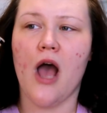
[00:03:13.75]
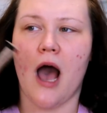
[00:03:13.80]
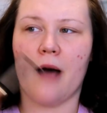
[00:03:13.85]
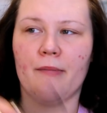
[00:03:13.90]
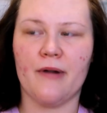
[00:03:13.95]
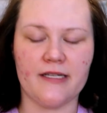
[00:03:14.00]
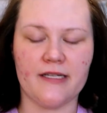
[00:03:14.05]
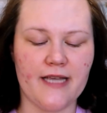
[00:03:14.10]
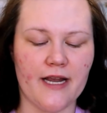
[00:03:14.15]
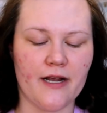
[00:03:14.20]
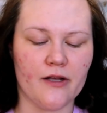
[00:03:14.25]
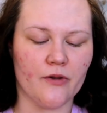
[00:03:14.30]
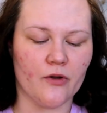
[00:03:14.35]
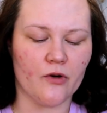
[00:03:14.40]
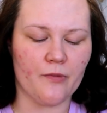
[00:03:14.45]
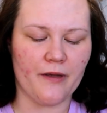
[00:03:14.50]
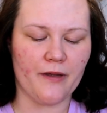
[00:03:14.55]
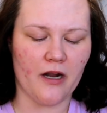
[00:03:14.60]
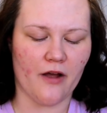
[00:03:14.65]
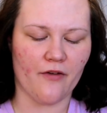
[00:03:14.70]
I'm gonna take a
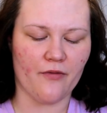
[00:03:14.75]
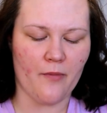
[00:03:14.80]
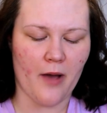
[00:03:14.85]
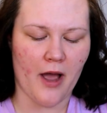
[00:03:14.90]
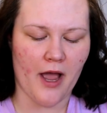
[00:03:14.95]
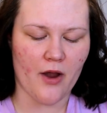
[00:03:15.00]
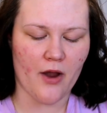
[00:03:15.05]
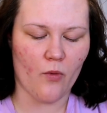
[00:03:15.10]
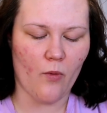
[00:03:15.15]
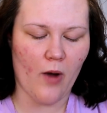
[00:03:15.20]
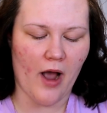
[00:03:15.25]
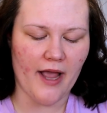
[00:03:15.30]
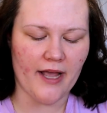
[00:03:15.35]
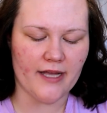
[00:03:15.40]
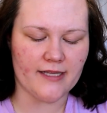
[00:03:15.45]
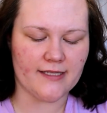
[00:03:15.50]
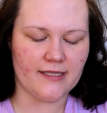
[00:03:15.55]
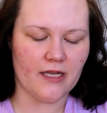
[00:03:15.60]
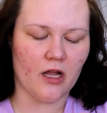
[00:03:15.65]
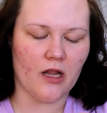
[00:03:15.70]
little bit of my
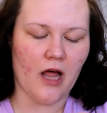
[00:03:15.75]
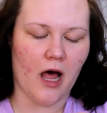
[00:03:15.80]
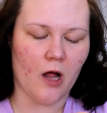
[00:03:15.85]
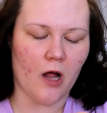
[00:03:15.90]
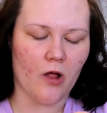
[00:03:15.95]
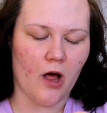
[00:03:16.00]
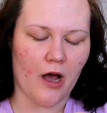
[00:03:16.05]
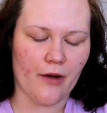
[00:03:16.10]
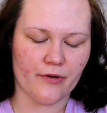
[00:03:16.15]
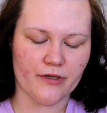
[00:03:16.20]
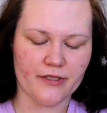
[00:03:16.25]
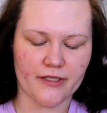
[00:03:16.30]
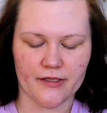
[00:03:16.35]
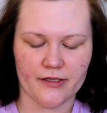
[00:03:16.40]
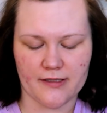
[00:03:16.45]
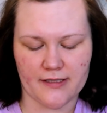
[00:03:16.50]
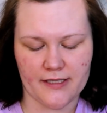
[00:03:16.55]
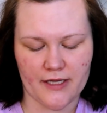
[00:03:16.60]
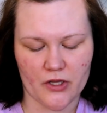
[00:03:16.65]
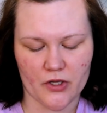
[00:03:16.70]
YSL All Hours
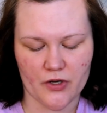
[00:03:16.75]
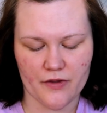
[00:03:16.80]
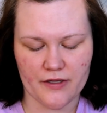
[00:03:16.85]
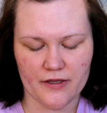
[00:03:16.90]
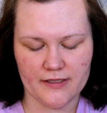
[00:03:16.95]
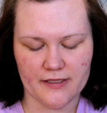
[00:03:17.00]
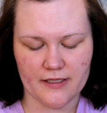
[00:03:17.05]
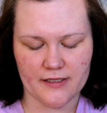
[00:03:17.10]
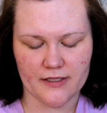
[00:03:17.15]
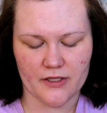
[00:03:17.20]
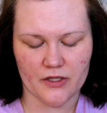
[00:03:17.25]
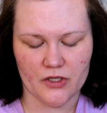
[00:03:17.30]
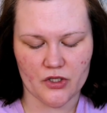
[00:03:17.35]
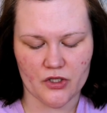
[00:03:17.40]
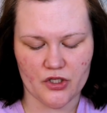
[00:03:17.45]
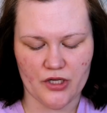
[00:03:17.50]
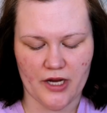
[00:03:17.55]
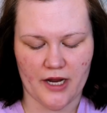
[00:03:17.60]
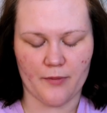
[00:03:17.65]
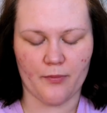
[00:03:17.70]
concealer. This is in the
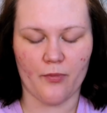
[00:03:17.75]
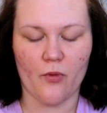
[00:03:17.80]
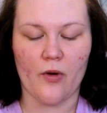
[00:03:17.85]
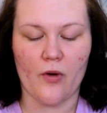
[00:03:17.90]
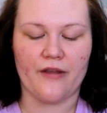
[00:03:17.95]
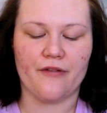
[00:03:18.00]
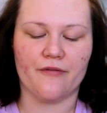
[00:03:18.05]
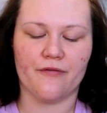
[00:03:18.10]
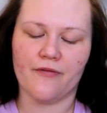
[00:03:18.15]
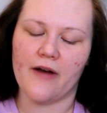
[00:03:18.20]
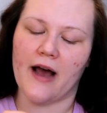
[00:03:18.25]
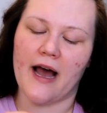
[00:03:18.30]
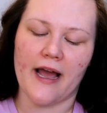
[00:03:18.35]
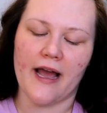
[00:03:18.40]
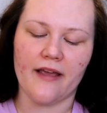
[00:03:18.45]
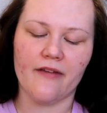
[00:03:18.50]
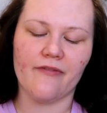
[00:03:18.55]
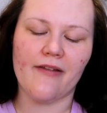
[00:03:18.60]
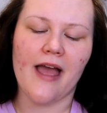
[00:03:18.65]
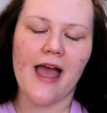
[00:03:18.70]
shade
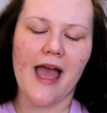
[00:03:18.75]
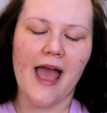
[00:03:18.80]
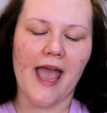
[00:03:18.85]
0.5.